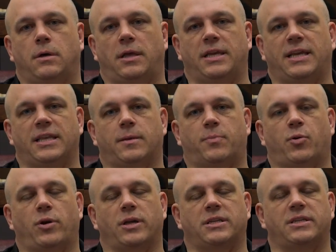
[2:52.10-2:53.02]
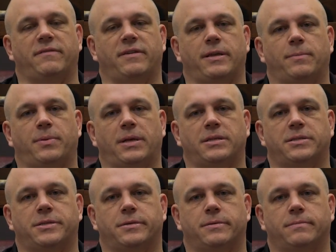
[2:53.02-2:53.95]
And then get the productivity in
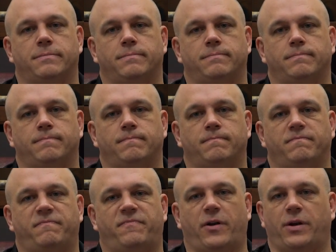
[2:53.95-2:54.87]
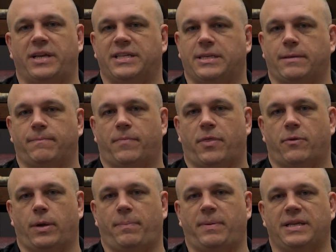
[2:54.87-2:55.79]
place. Very easy.
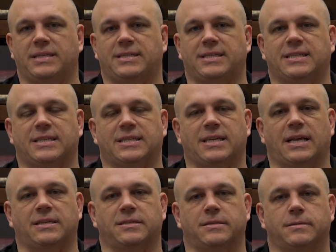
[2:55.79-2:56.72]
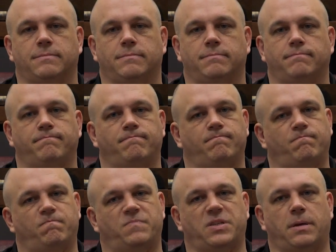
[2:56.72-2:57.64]
Three P's to success.
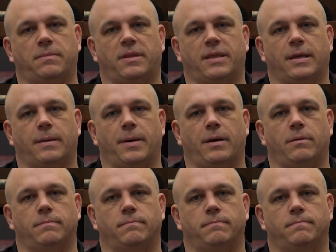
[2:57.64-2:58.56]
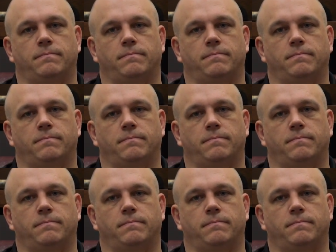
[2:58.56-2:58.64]
Something to think about.